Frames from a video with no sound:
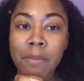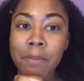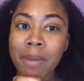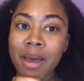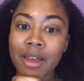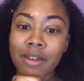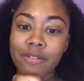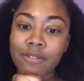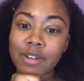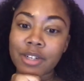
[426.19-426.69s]

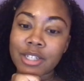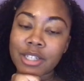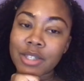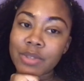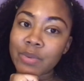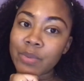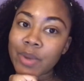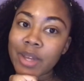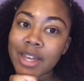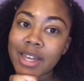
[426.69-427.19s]
My
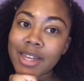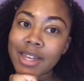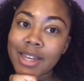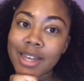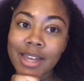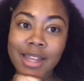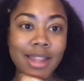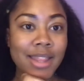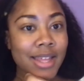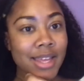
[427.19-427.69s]
First Wig,
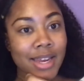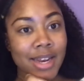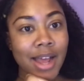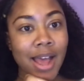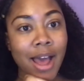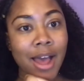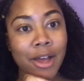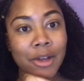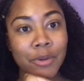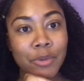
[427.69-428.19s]
and then
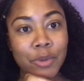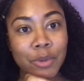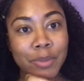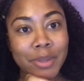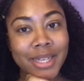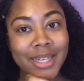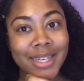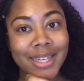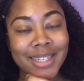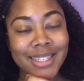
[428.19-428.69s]
I will
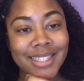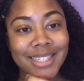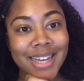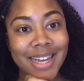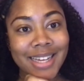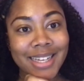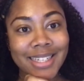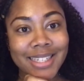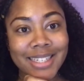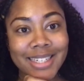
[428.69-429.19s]
be
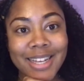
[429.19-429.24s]
done.